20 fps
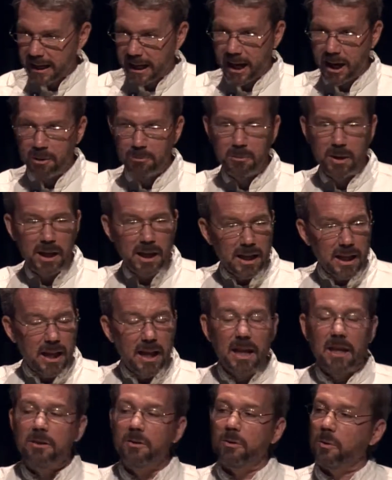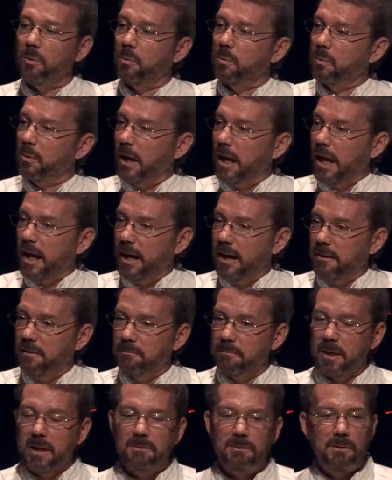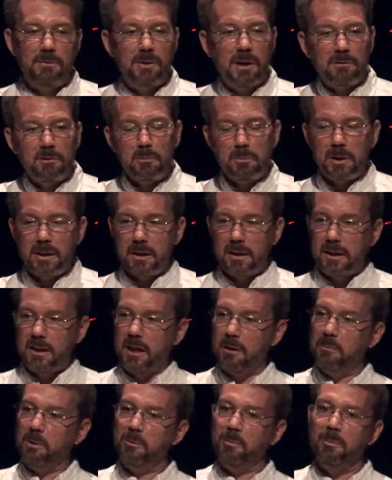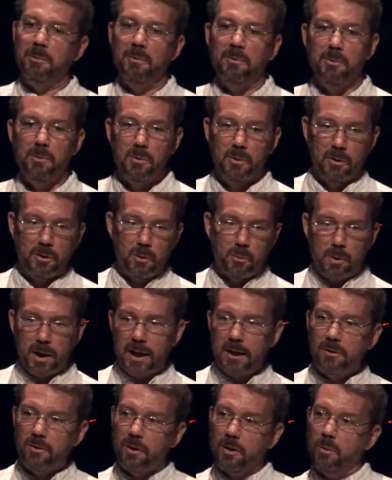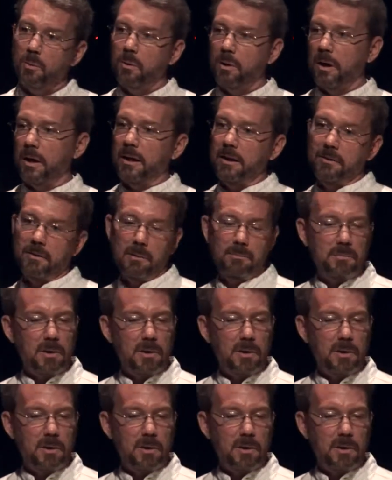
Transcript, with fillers: um, so um, if you've never been to the demos before, the way it's going to work is I'm,